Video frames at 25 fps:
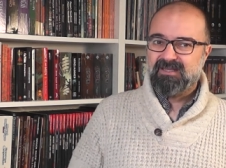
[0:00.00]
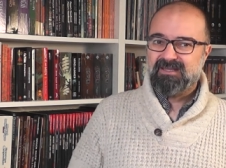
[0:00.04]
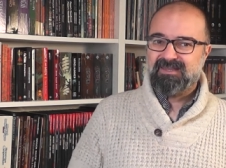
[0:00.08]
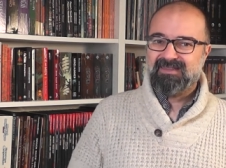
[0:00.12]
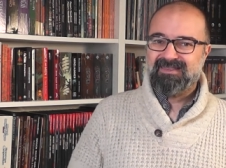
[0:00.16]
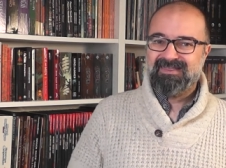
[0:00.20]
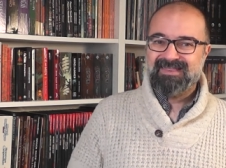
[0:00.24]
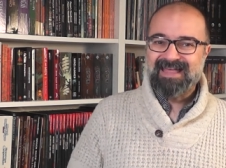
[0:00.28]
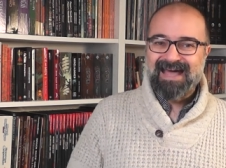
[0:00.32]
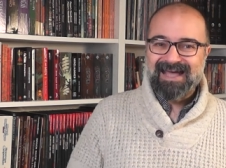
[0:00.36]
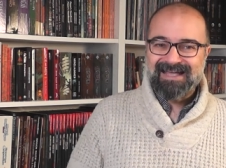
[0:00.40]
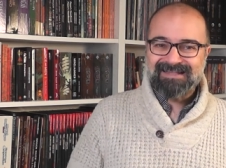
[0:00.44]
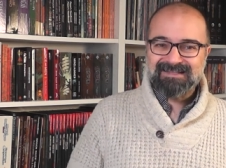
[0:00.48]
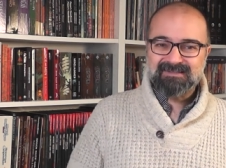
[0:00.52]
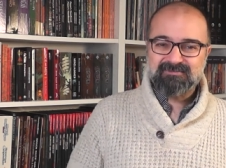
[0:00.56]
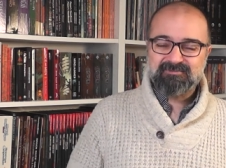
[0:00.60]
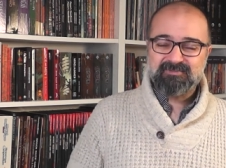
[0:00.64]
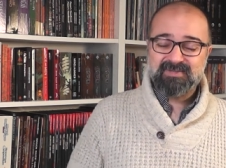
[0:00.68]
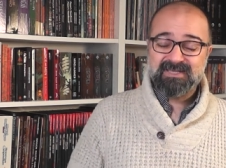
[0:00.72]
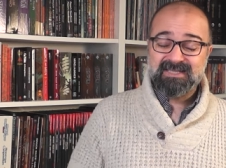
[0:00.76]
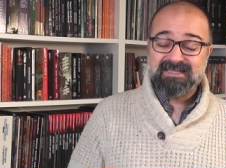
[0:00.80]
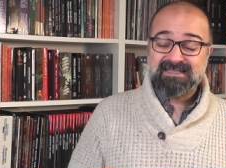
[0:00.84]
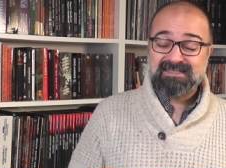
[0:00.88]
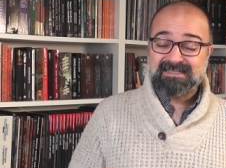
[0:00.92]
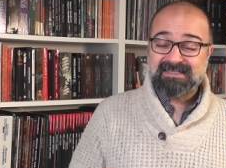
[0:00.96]
That
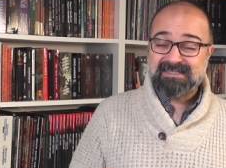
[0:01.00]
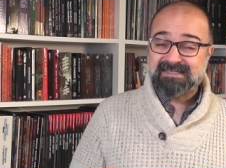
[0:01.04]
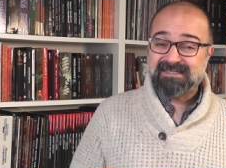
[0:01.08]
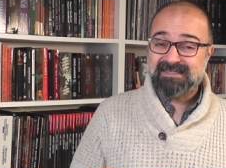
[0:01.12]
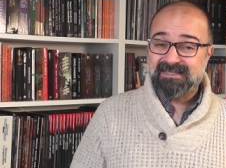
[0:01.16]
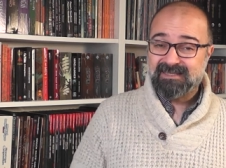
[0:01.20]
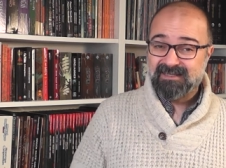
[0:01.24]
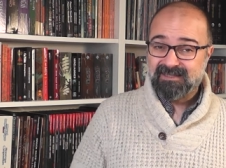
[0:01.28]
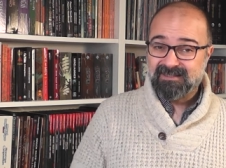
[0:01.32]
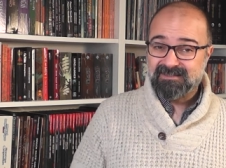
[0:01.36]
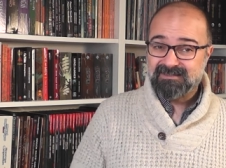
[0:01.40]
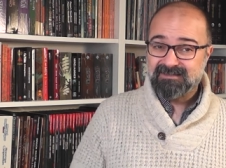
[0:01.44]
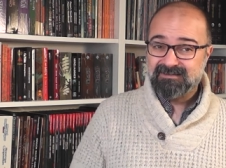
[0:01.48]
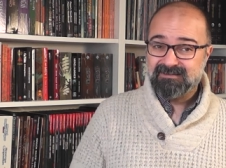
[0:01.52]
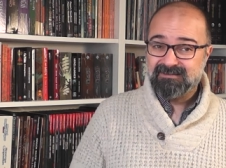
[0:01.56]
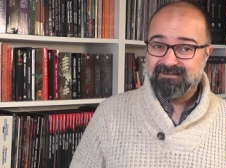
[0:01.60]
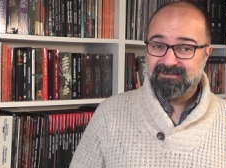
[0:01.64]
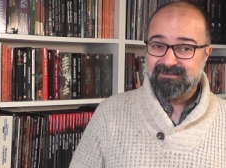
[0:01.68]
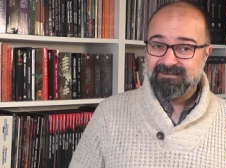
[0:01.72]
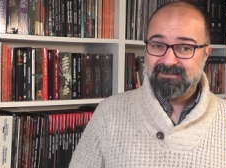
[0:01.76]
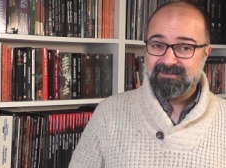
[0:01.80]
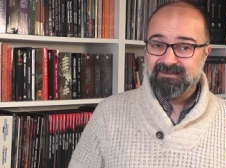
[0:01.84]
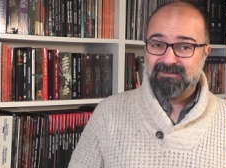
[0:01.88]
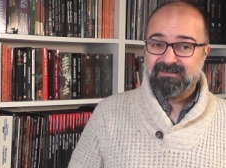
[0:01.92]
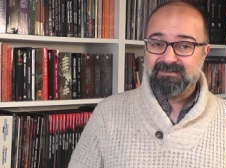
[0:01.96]
being said,
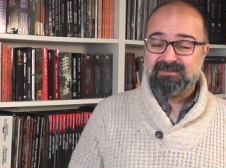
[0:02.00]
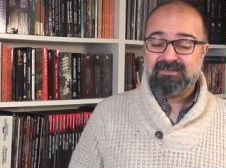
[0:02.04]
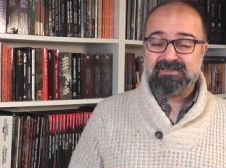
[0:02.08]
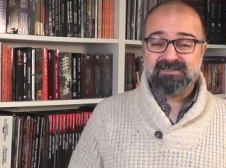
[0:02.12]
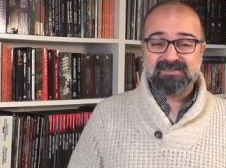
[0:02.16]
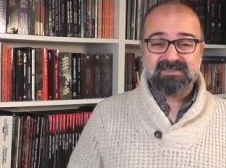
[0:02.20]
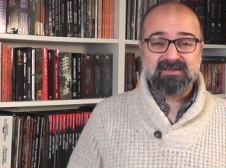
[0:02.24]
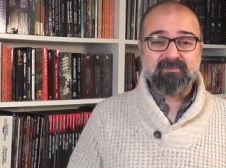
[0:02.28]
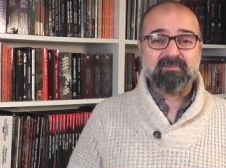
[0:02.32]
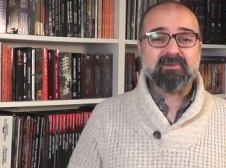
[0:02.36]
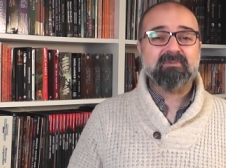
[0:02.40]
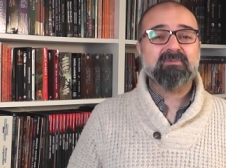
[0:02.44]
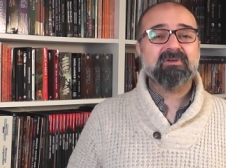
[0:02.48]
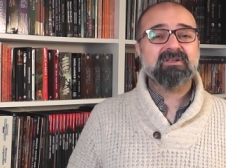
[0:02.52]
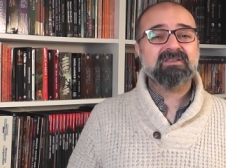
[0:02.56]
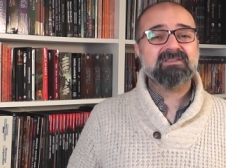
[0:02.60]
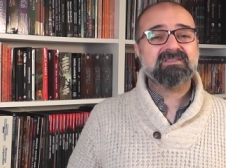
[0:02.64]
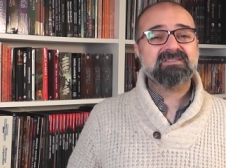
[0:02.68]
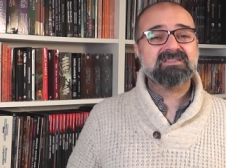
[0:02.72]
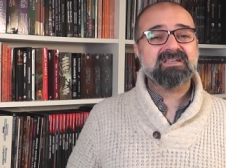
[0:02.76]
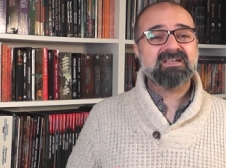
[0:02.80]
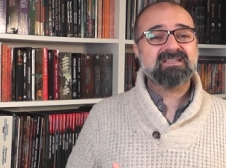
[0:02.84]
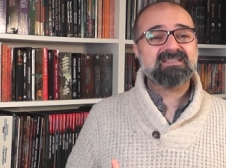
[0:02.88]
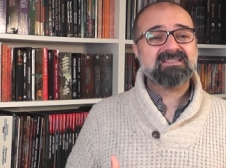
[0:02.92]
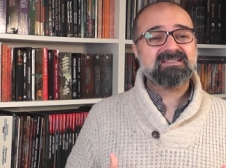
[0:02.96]
the supplement
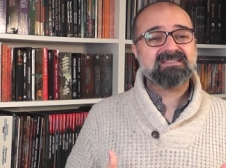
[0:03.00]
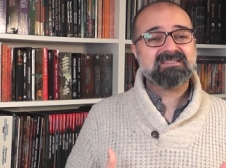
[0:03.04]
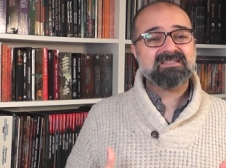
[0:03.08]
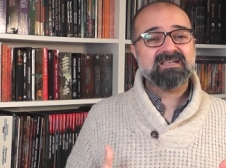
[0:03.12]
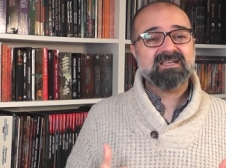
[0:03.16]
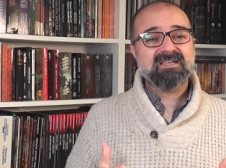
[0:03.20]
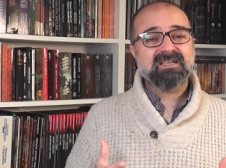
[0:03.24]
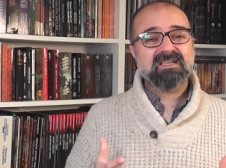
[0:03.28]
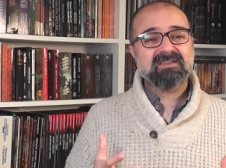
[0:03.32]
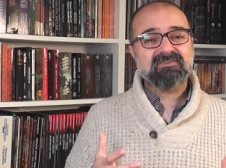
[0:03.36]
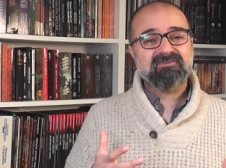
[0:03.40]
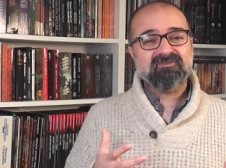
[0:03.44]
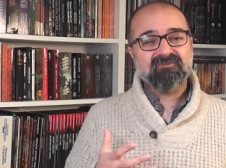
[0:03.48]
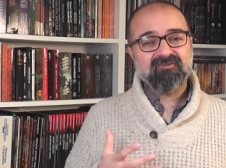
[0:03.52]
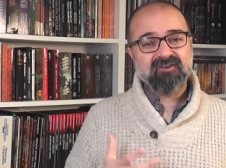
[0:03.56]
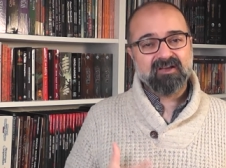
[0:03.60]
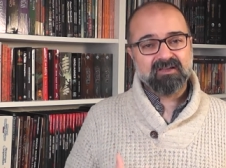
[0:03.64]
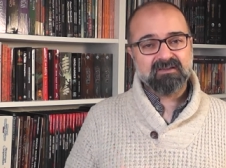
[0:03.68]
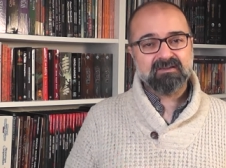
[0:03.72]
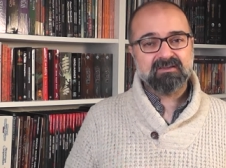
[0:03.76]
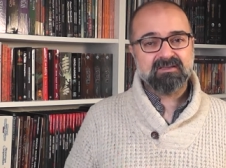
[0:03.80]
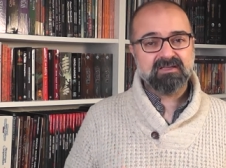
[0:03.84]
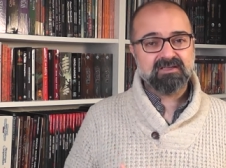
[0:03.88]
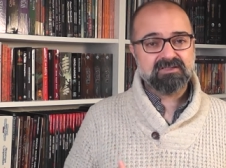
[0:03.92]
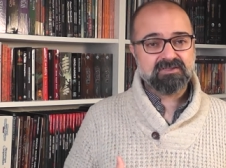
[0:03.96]
does take
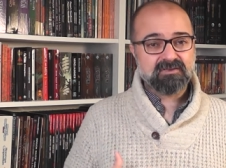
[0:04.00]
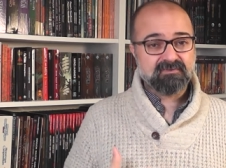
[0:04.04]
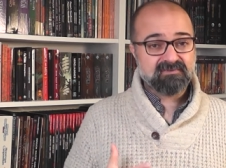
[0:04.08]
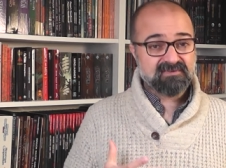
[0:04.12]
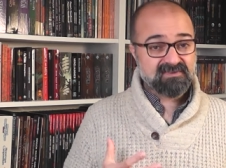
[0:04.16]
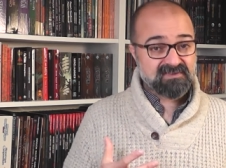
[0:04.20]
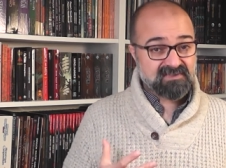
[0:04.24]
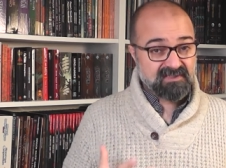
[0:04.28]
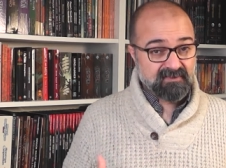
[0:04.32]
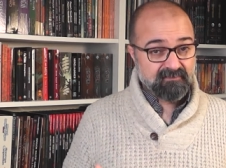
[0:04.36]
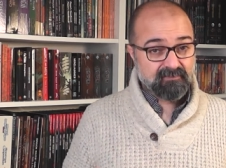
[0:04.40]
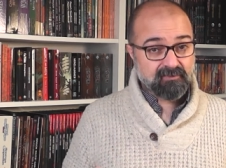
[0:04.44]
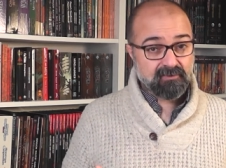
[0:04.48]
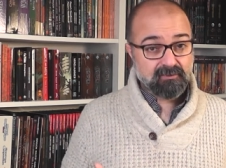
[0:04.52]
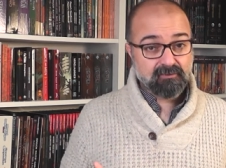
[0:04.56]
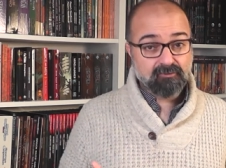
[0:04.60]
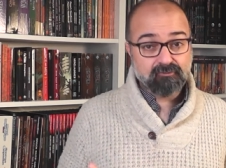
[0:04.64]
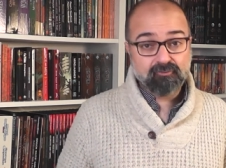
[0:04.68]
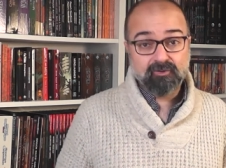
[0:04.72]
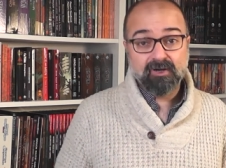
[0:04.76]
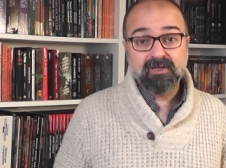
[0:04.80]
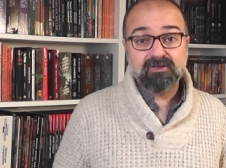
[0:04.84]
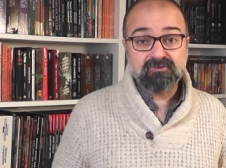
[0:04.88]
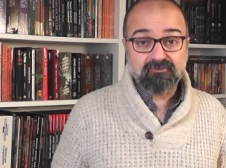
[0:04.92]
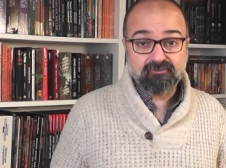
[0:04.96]
advantage of several
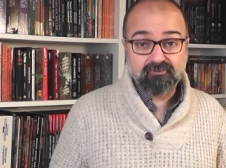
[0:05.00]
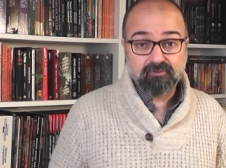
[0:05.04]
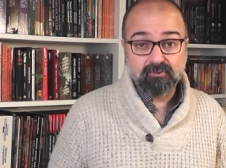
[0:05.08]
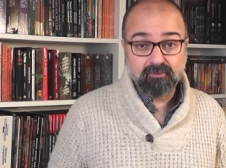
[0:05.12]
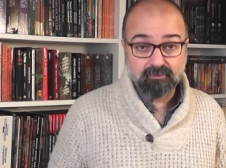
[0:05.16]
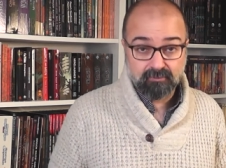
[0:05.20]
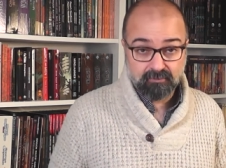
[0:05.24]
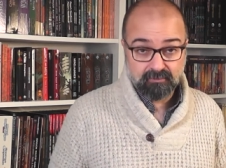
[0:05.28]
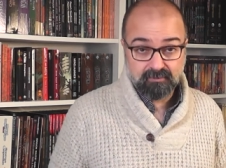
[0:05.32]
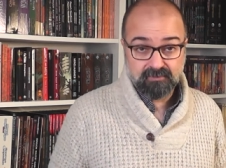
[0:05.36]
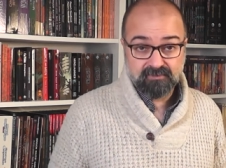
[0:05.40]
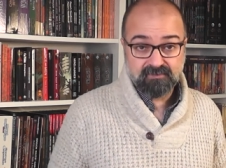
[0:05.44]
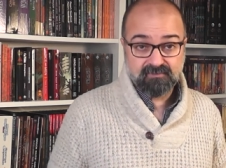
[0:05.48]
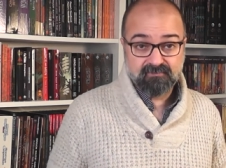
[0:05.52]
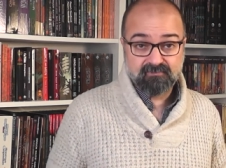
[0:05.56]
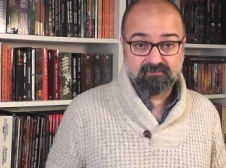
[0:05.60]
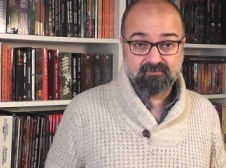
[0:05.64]
great rules,